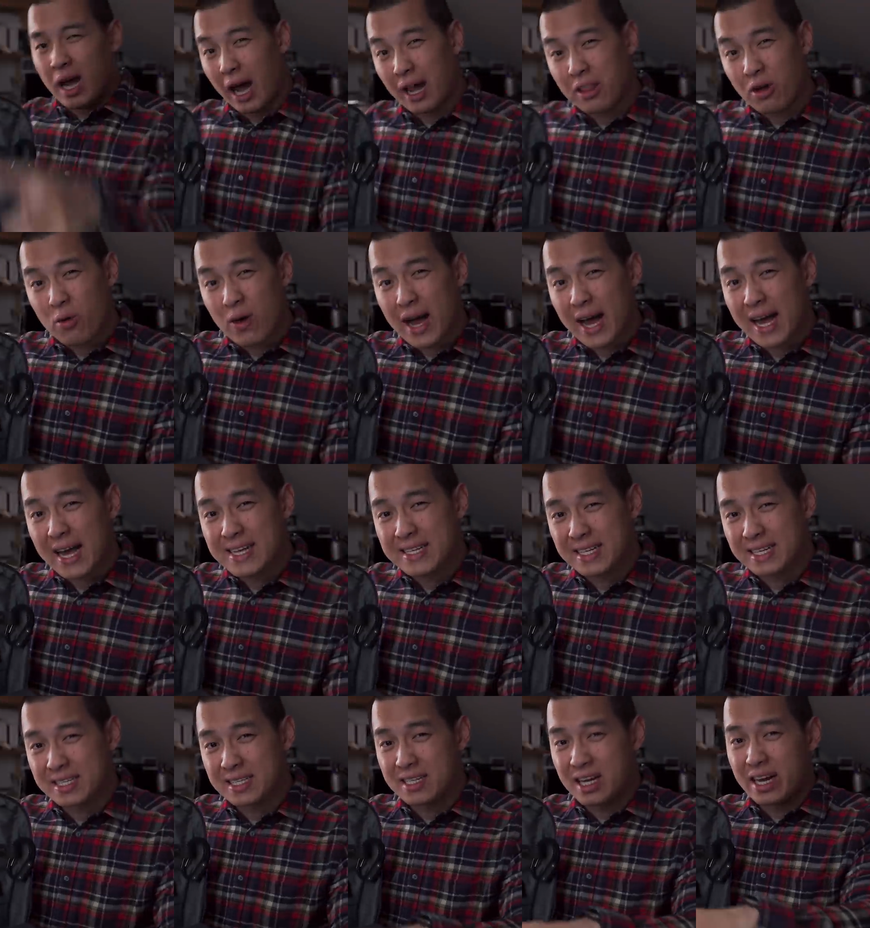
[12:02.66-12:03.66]

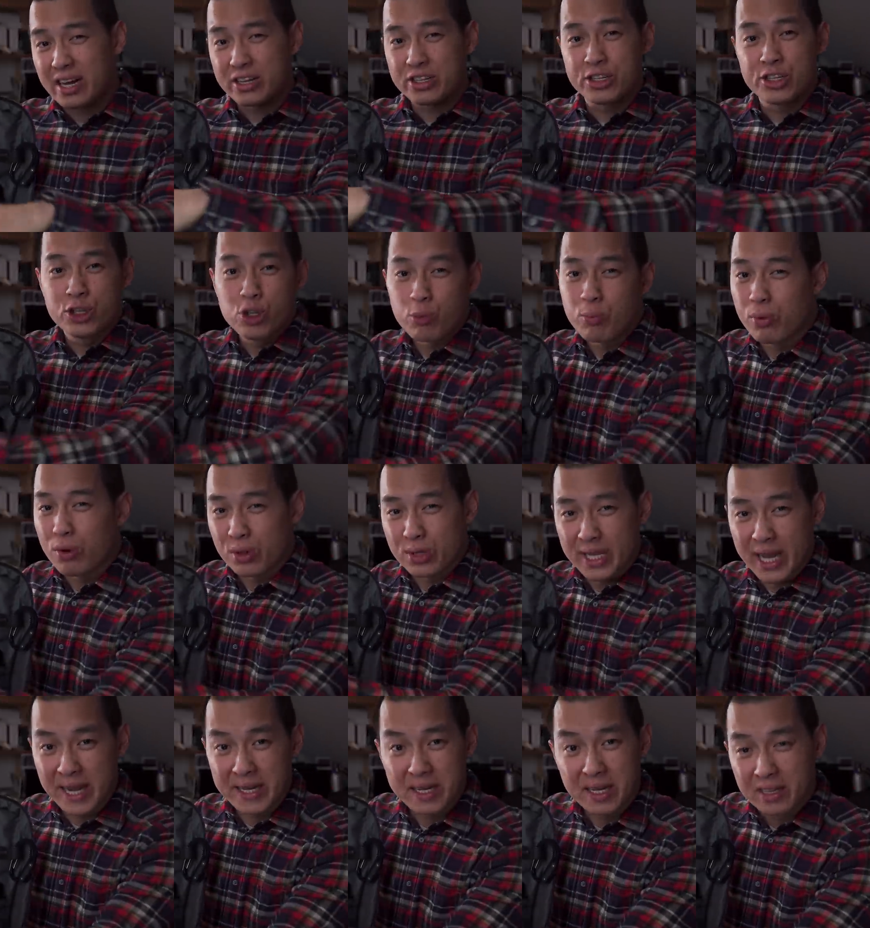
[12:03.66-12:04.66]
Otherwise, it's not a super
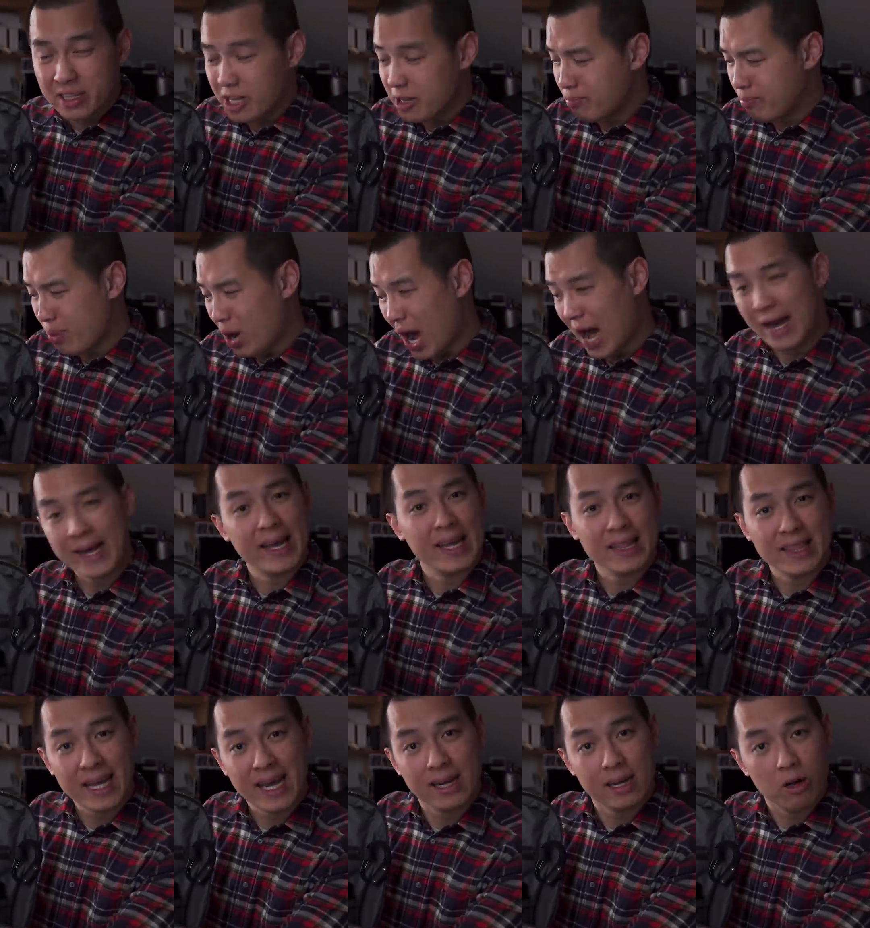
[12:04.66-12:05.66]
technically
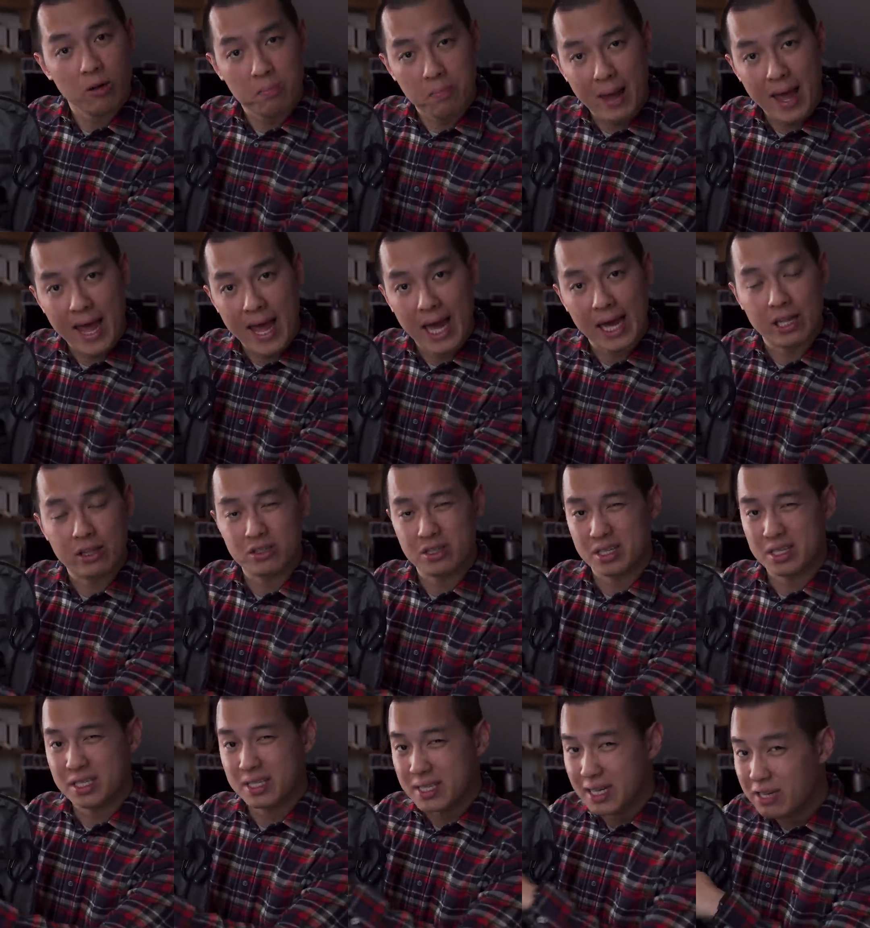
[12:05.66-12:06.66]
pocket laid out bag. There's
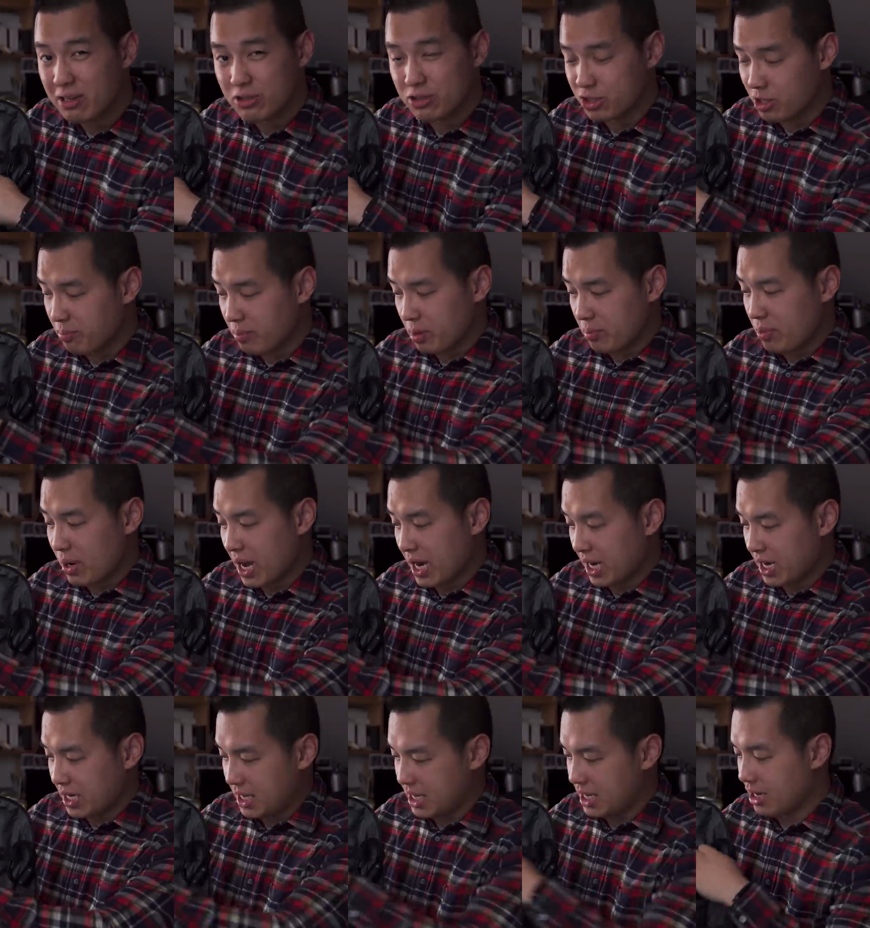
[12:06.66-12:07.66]
a single zippered
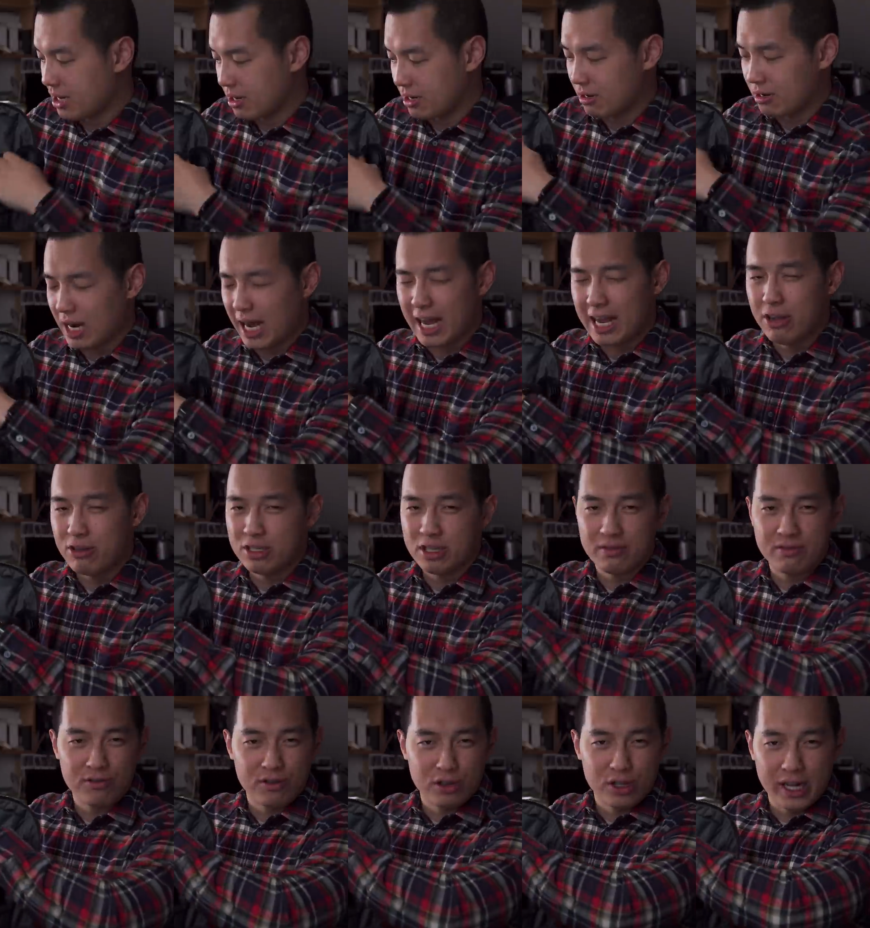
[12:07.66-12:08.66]
pocket here. I use
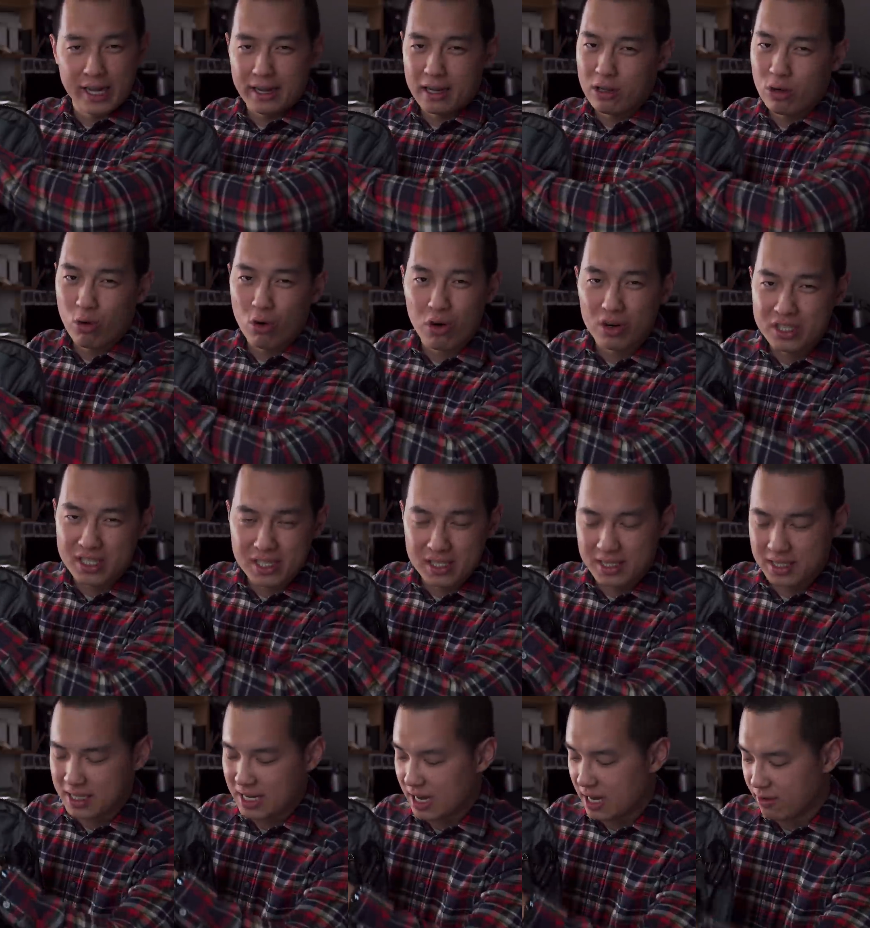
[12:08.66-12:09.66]
it for like cords
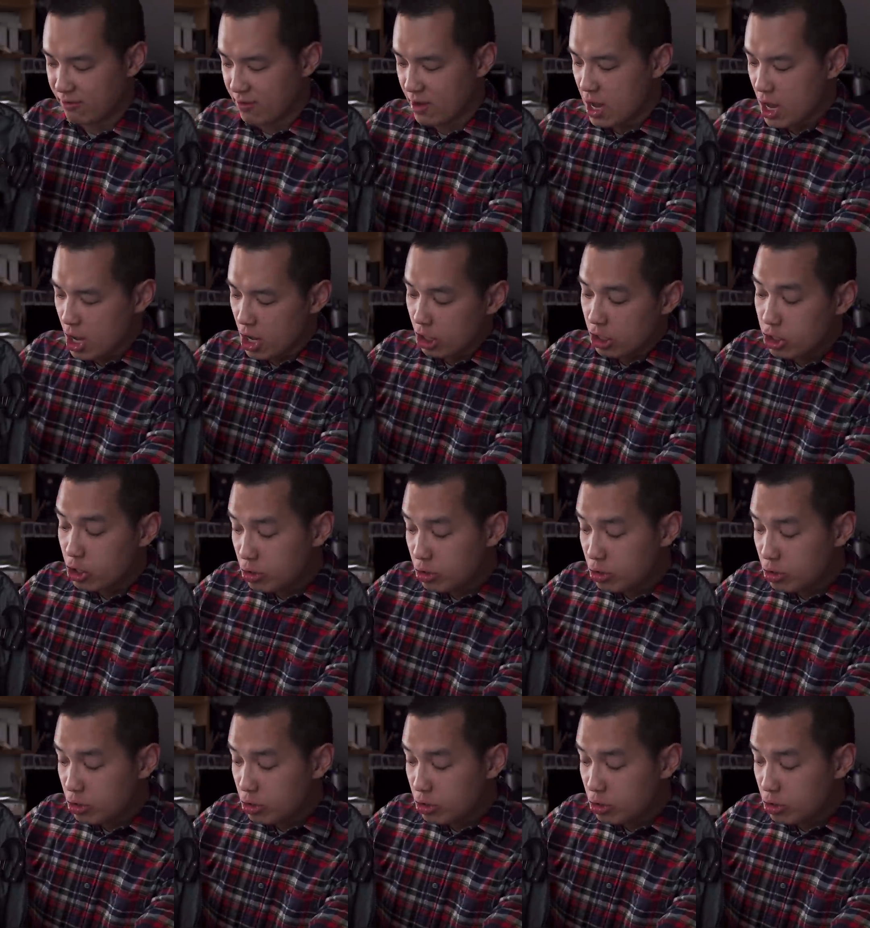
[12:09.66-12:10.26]
and stuff.